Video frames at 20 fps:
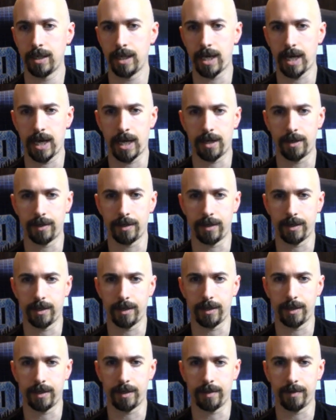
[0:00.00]
out
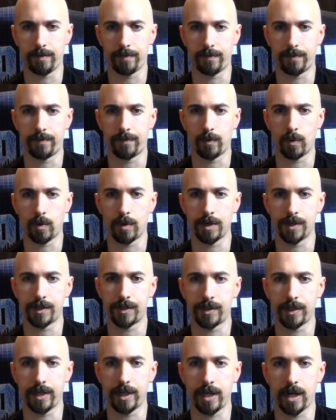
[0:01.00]
of Orange
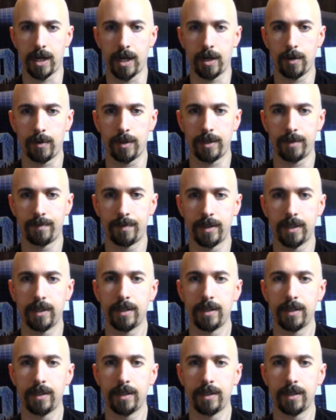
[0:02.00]
City, Iowa.